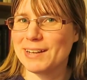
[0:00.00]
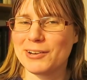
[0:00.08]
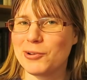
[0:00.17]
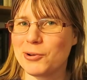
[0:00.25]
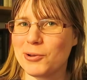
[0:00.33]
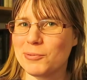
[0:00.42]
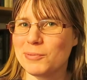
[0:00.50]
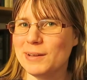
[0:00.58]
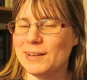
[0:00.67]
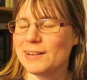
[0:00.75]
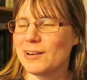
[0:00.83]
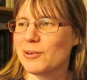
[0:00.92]
I don't know,
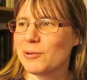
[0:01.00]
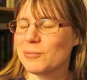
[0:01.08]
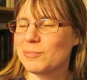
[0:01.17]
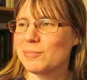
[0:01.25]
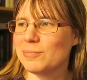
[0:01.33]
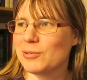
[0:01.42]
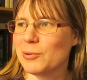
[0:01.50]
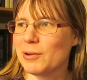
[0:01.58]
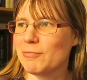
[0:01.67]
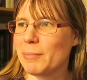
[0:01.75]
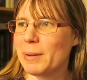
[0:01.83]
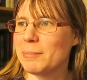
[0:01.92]
can't
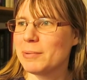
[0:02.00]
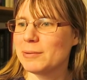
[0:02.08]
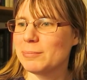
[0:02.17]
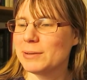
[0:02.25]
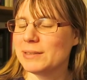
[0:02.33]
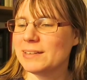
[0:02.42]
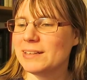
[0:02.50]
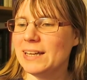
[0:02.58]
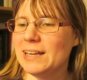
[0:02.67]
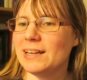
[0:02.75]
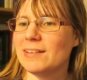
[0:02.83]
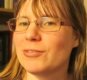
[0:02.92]
quite remember, but
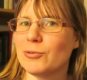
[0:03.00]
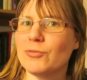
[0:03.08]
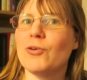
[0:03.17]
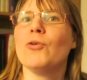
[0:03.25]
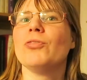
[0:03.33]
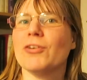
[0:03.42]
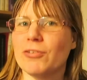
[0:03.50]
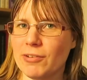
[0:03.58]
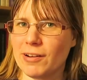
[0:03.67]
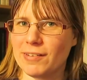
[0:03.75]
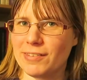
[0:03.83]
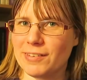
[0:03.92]
it's sort of on the
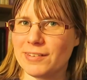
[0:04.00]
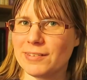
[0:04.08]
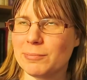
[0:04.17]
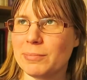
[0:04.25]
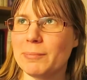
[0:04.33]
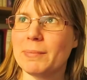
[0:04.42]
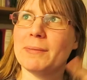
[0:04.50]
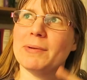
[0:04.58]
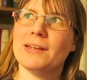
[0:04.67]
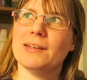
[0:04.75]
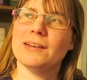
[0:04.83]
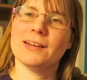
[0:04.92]
horizon, but
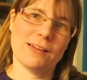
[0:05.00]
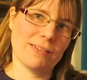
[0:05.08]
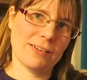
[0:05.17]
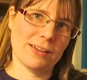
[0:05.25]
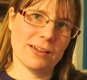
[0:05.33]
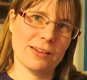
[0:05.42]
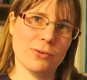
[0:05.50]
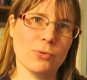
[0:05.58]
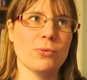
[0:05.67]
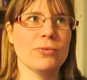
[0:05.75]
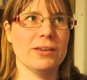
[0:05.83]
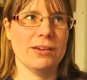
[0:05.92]
maybe next year
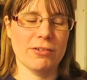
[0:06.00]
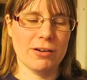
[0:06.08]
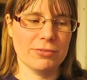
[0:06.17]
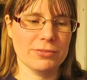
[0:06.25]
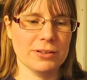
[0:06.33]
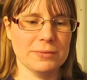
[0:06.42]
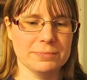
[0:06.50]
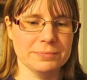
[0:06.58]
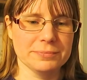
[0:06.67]
or the year after.